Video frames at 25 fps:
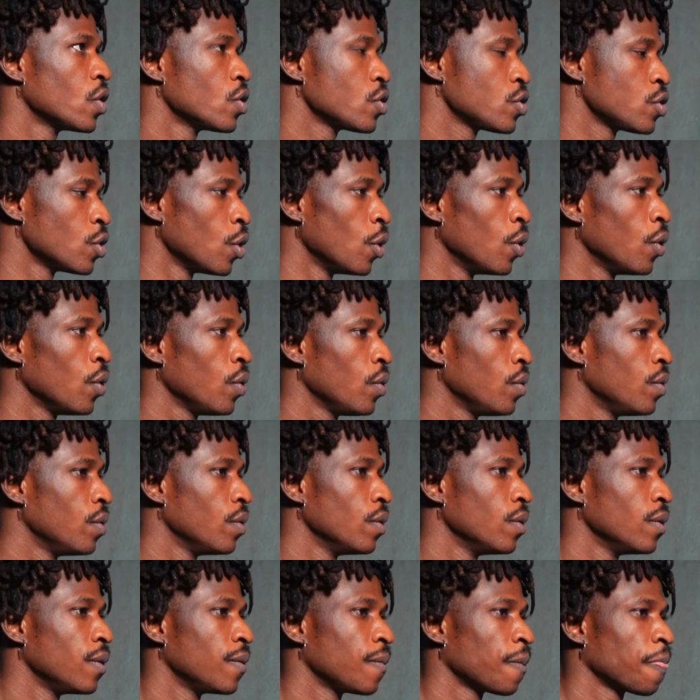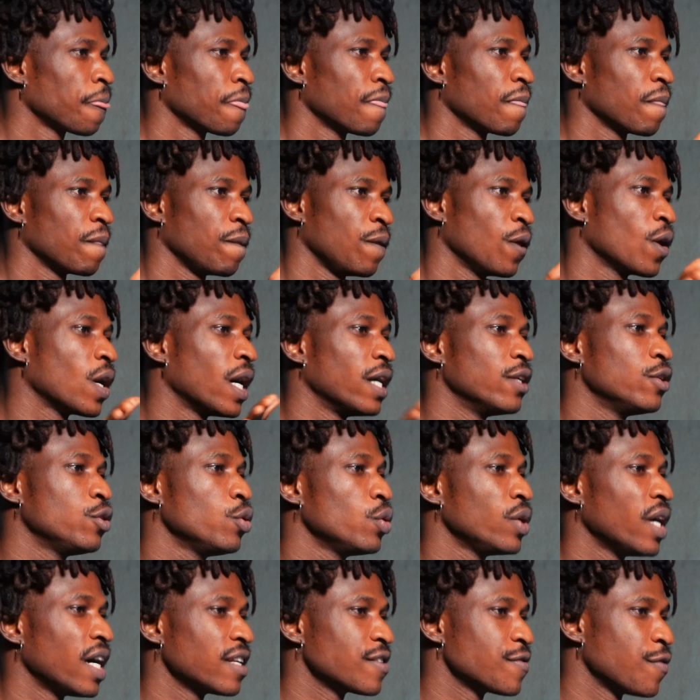So you can
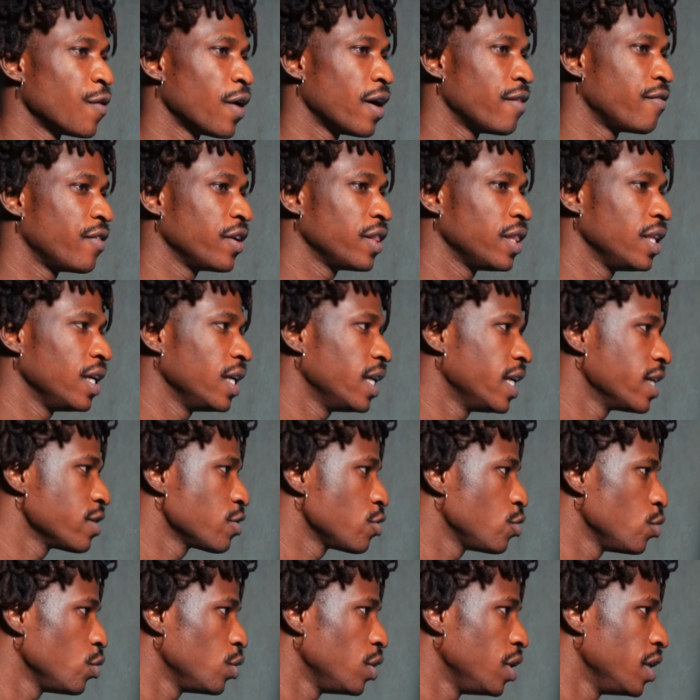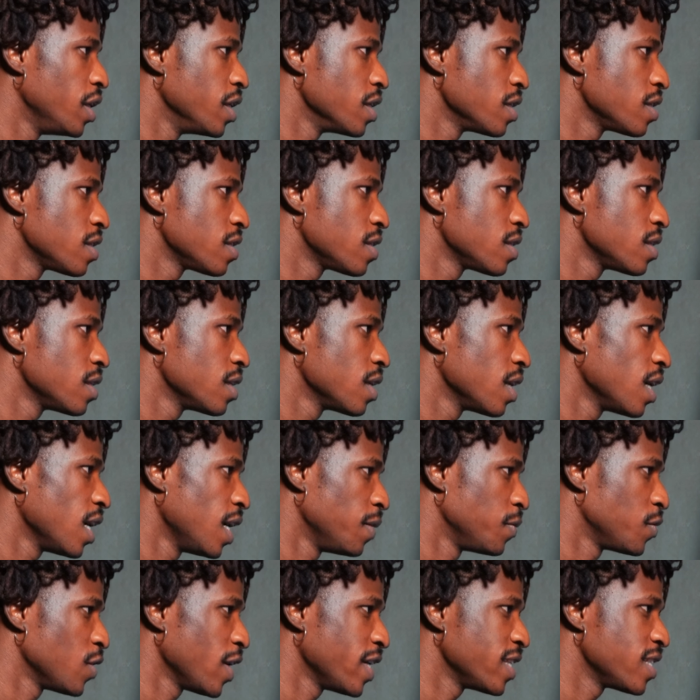do that for everything. Let's do this.
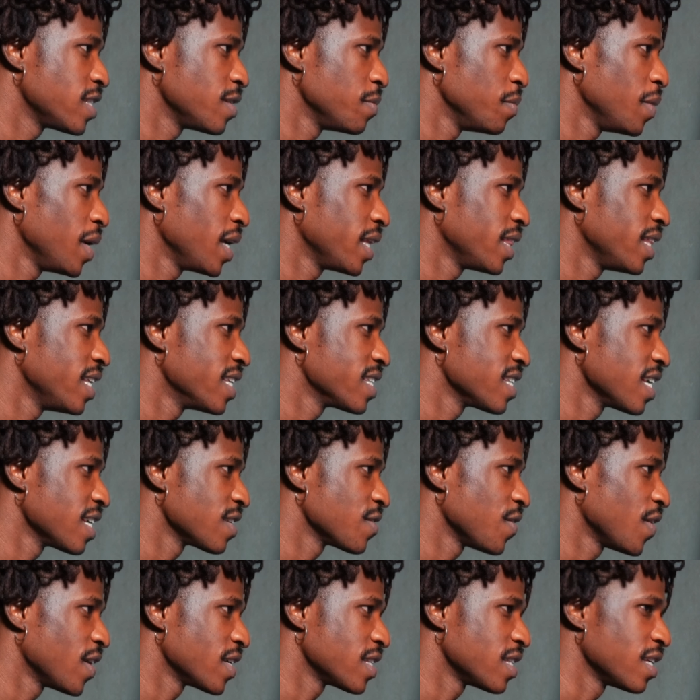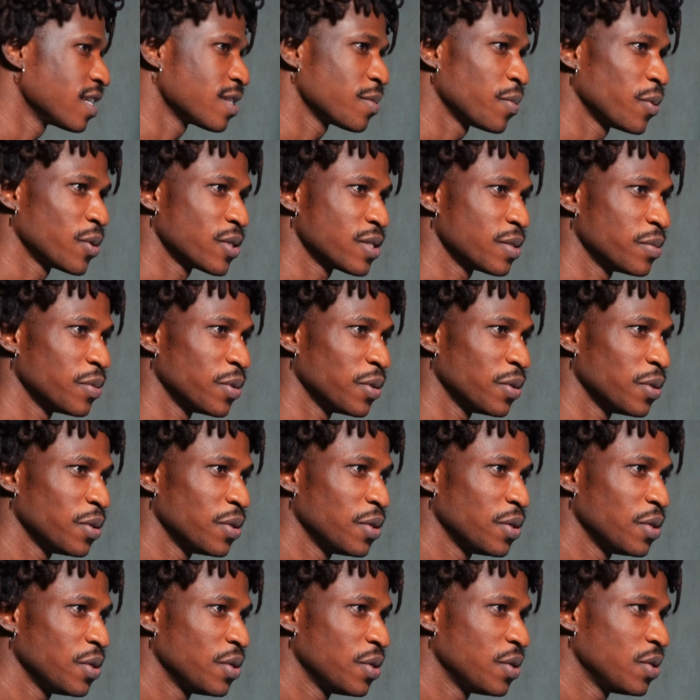I'm trying to make this as fast as possible.
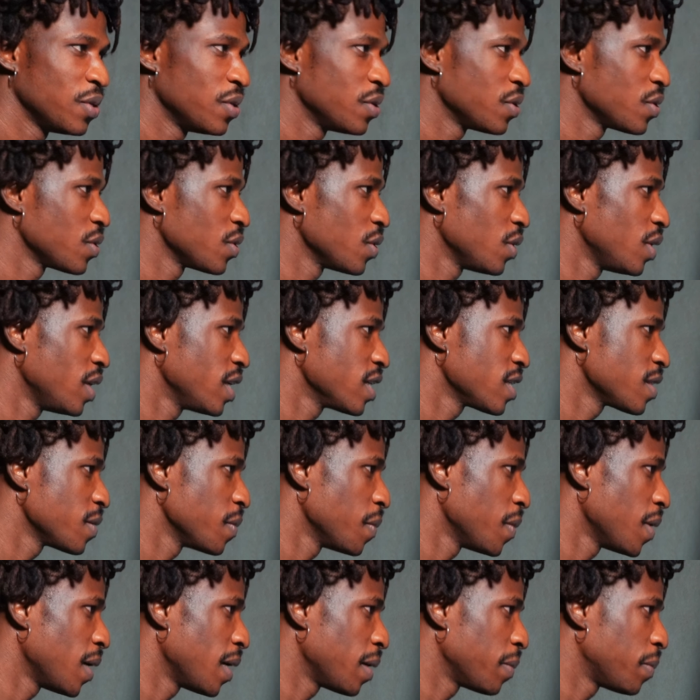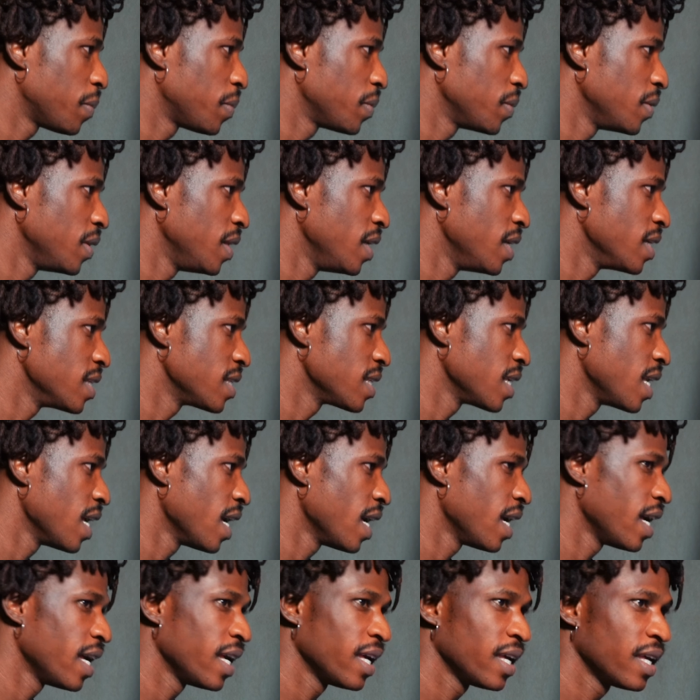So let's map this
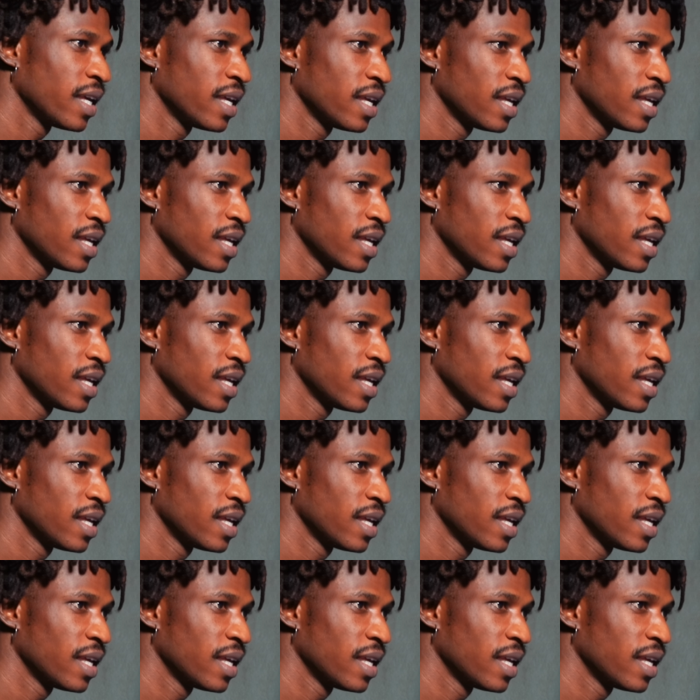guy.